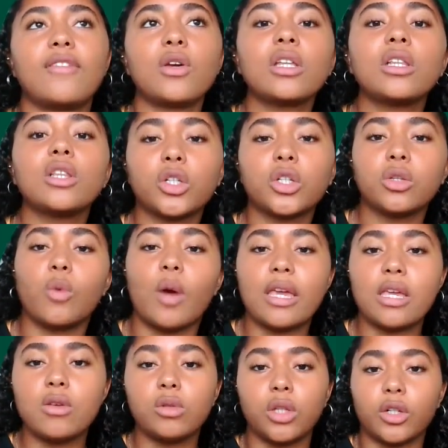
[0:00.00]
if you can learn the
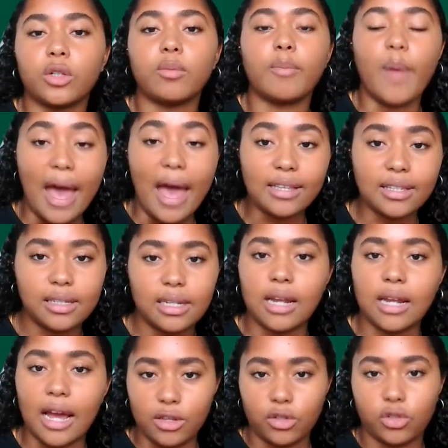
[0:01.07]
way you learn best
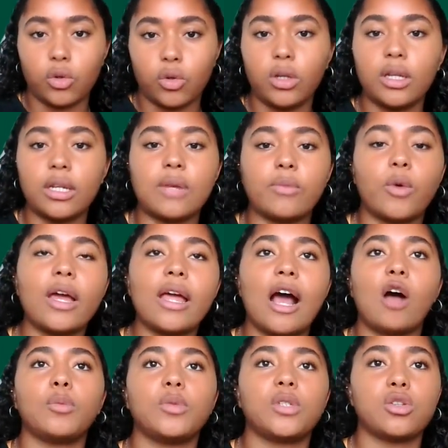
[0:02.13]
in high school and what
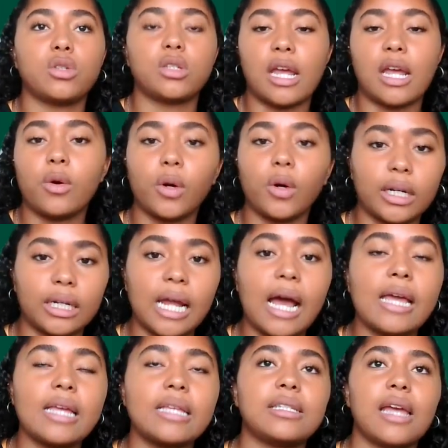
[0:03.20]
helps you stay
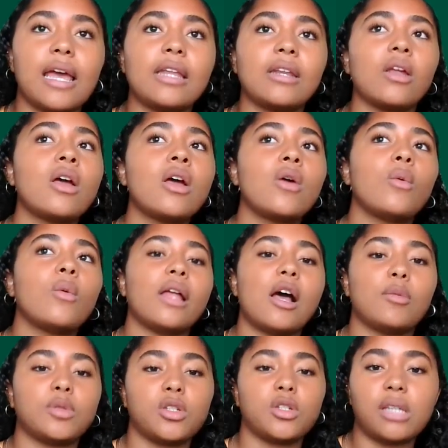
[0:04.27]
organized and what
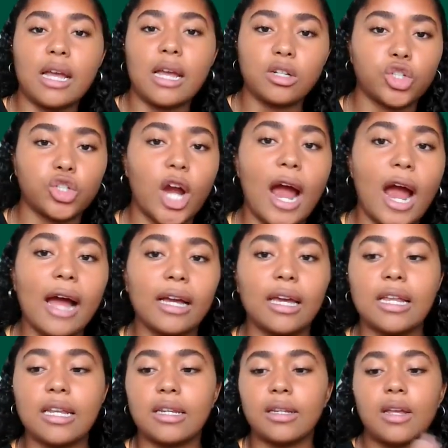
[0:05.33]
helps you stay on track,
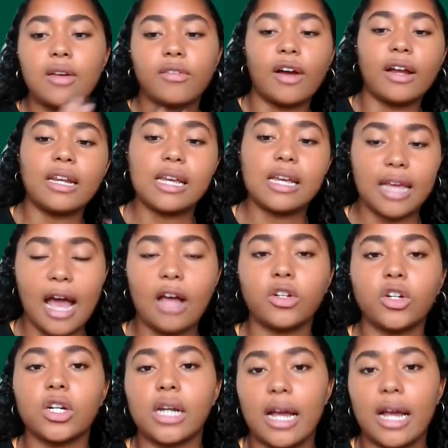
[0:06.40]
and finding a
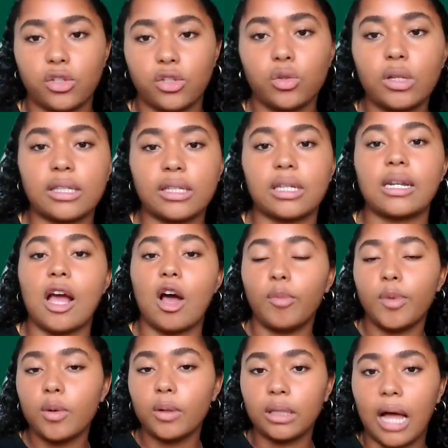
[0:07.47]
calendar in high school, it's going to
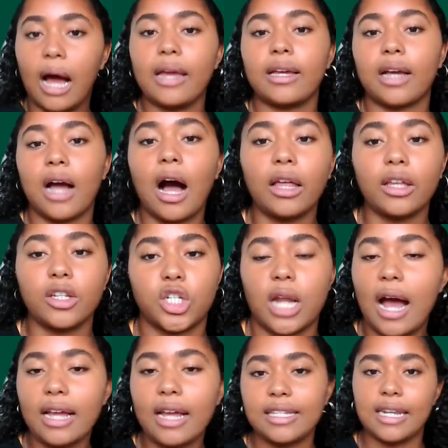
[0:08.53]
help you a lot in college. And
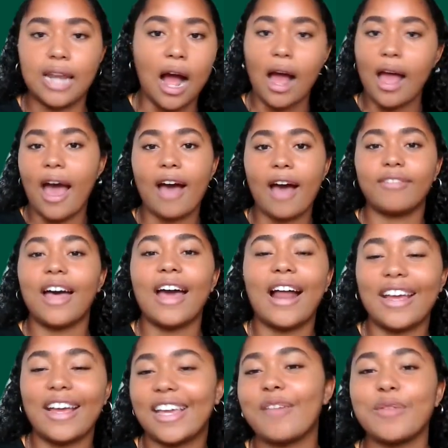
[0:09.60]
I did not have
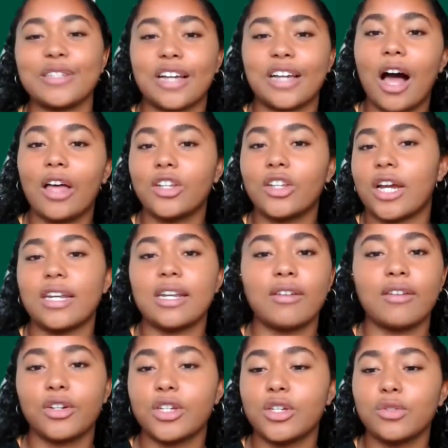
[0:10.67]
that. I came into college, I had
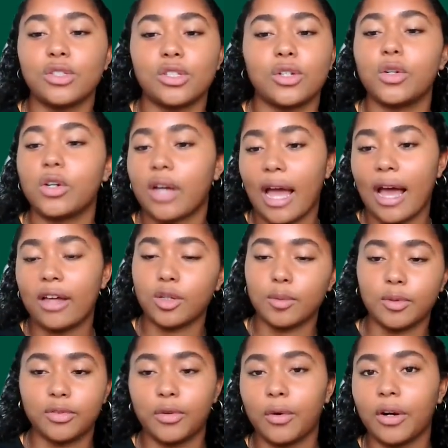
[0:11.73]
never used Google Calendar
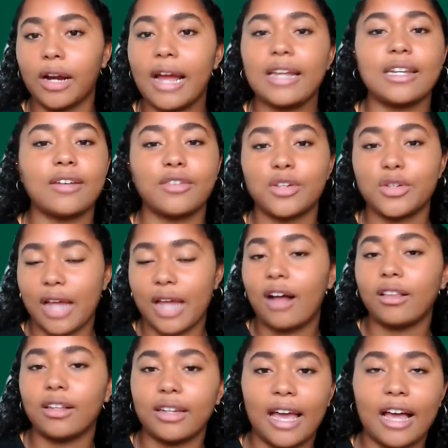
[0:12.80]
before. I had never used
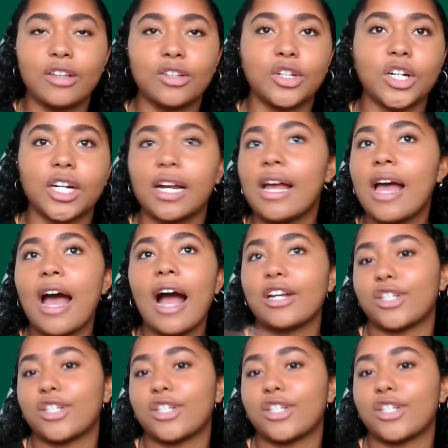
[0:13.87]
Outlook Calendar.